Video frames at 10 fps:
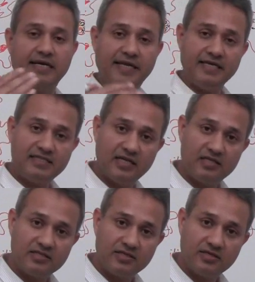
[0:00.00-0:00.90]
T
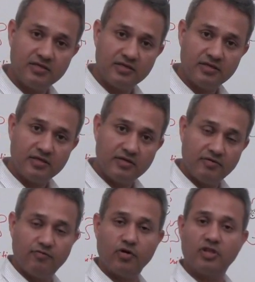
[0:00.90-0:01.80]
cells for